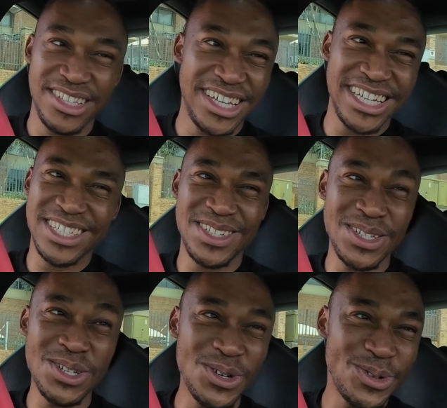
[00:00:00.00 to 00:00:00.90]
There is
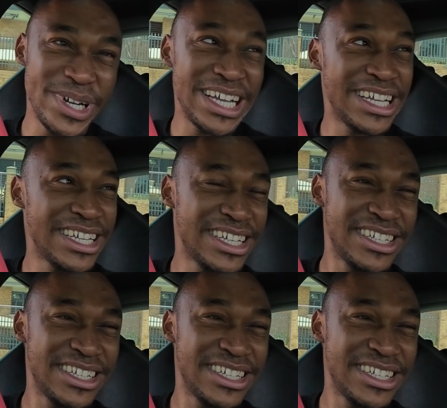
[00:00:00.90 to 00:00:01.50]
no way.